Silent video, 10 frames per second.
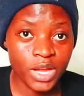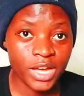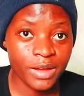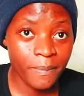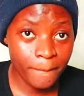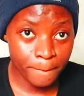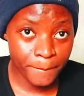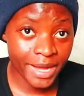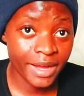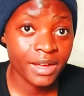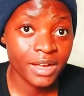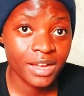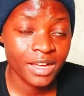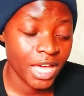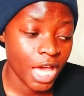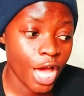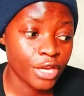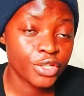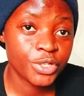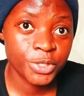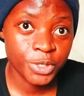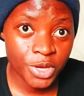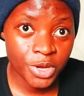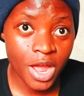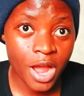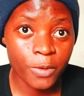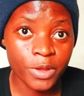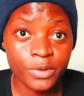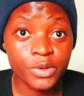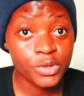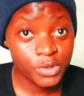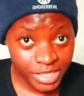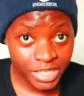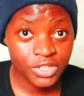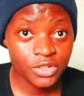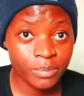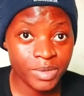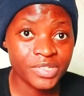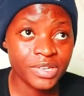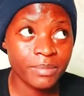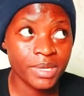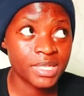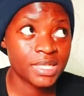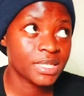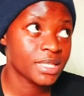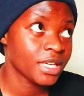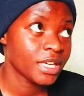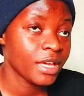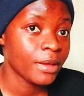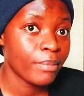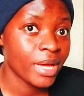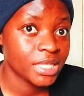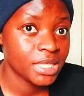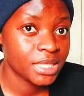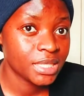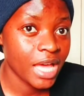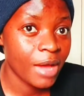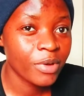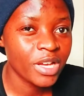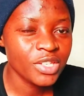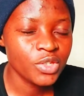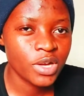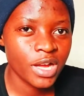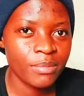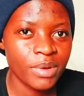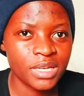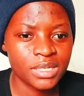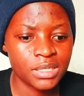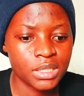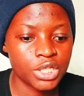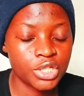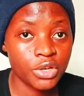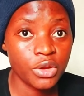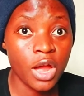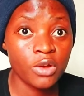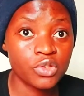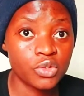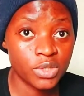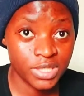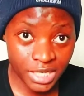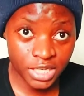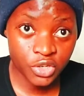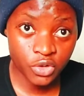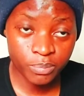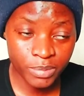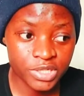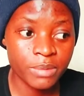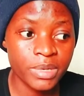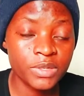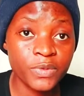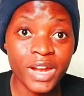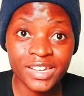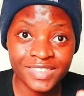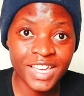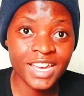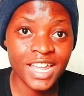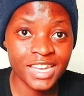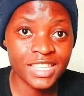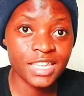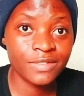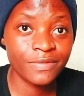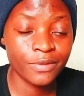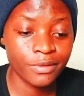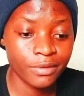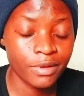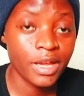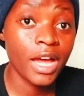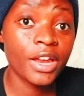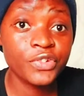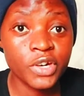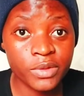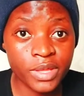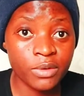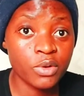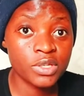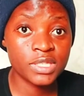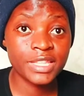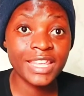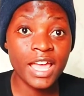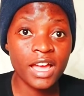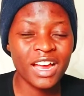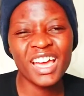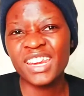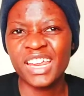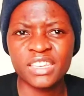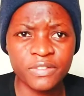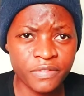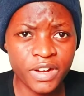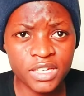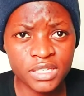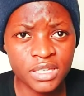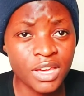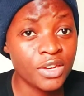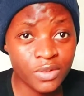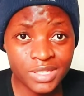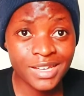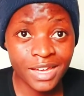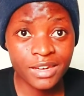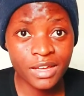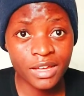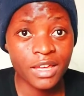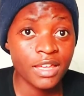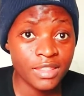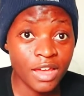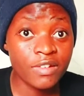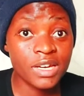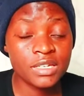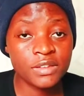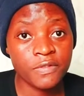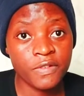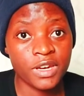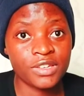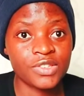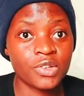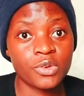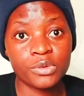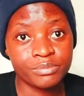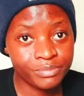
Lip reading: Come back and show you how you take your measurements, but I'm going to come and show you how to take your measurement for a skirt and then for a trouser, because they are kind of different. Not kinda, they are really different. So